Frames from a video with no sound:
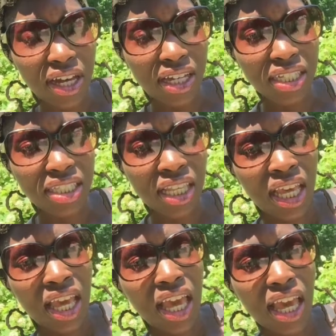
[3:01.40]
us.
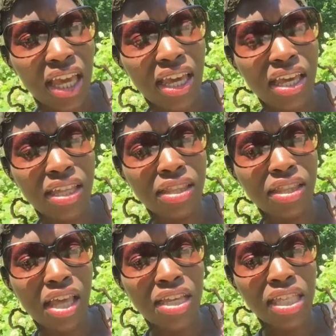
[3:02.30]
And
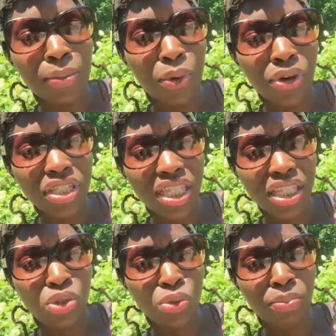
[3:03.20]
it's
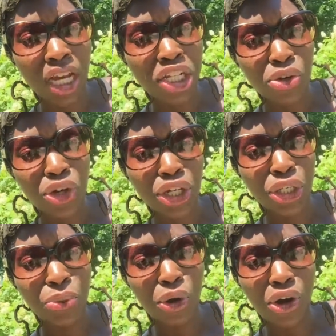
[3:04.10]
important to make sure
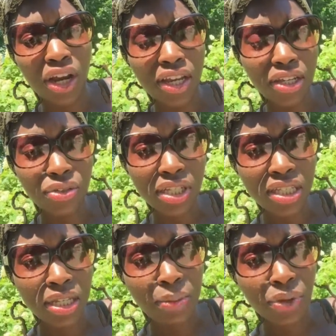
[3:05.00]
you are healed.
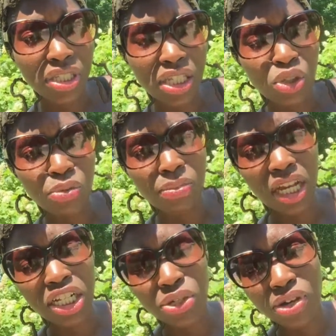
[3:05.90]
It's important to
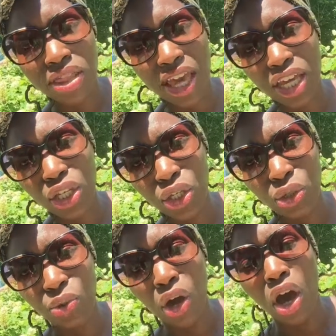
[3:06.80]
make sure that
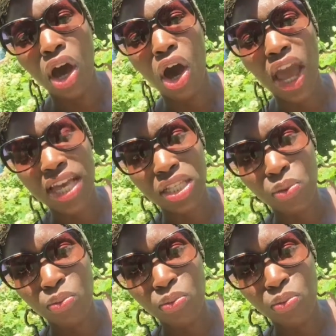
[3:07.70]
you as a